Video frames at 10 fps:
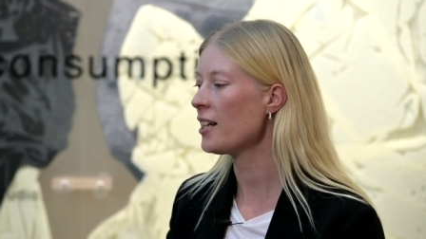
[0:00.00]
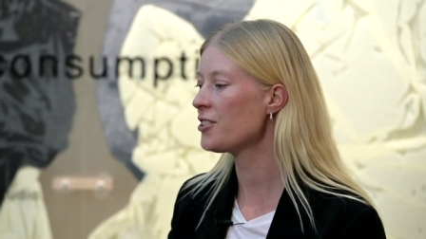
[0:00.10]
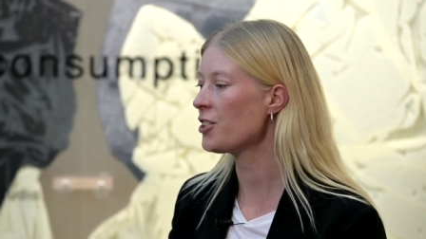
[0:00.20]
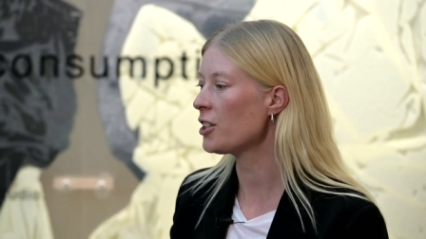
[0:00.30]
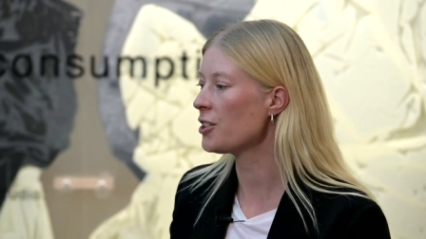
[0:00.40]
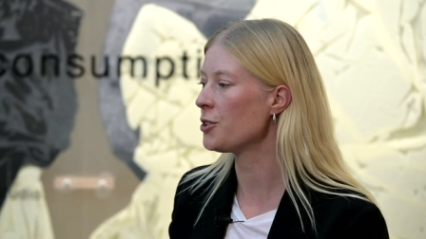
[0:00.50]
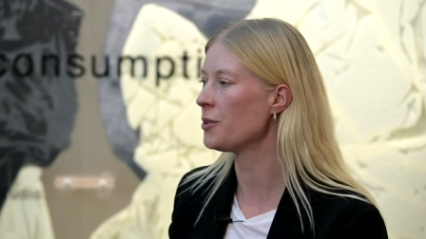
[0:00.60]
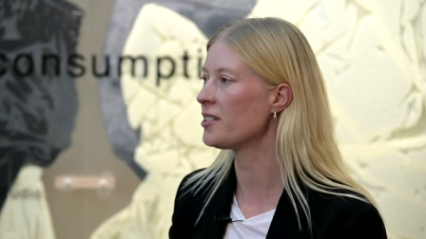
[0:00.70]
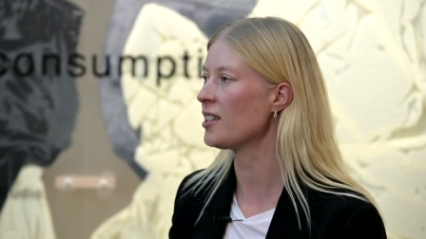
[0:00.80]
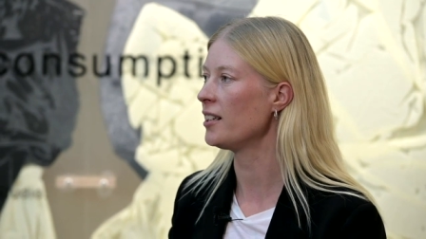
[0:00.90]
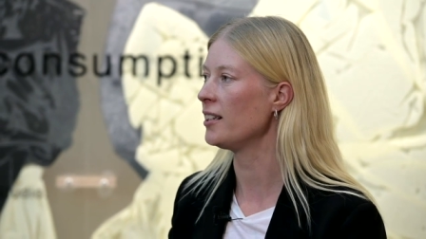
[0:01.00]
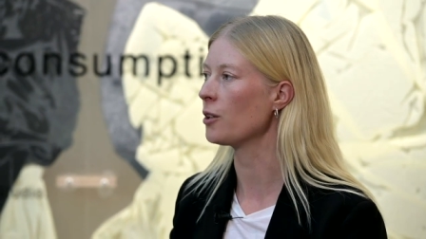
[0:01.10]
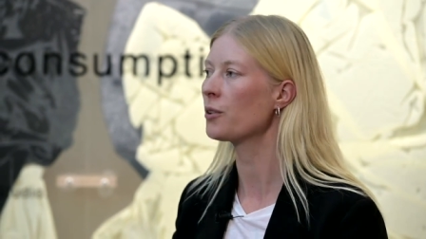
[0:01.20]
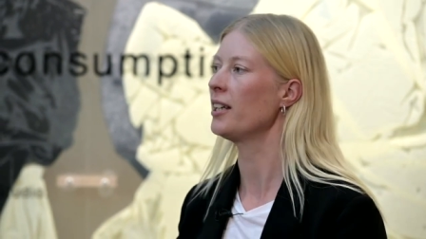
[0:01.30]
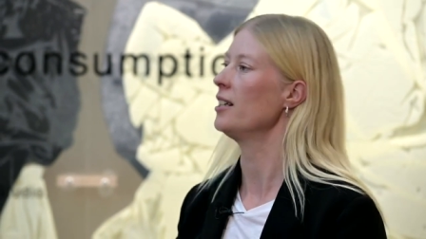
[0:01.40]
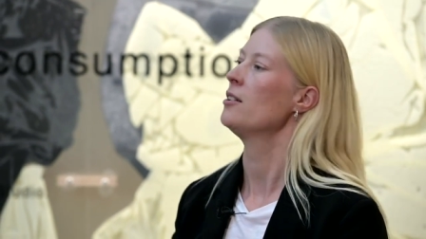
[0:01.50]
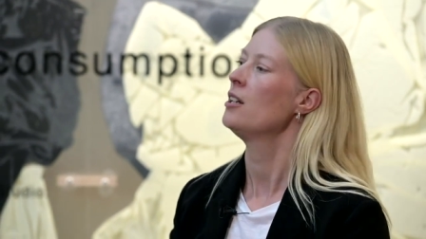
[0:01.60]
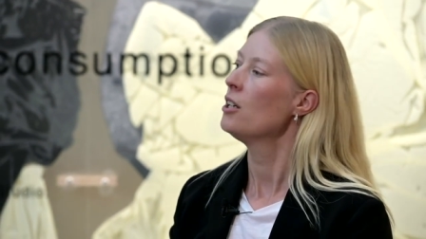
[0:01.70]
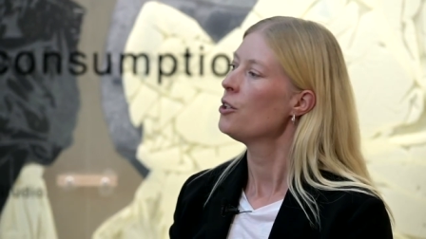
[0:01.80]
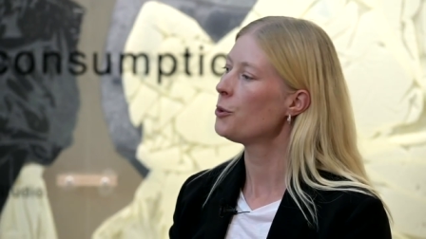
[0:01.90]
i started to deciding okay
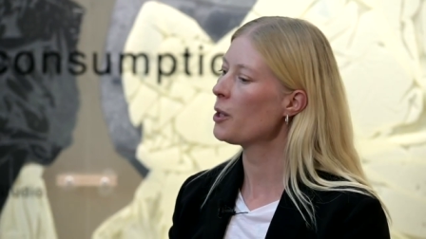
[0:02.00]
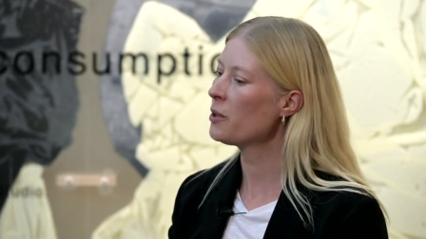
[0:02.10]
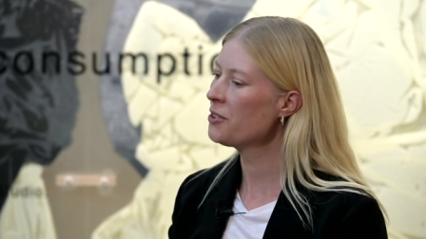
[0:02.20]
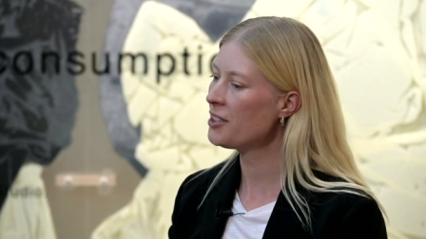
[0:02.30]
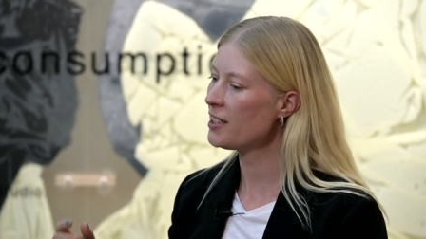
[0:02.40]
do i want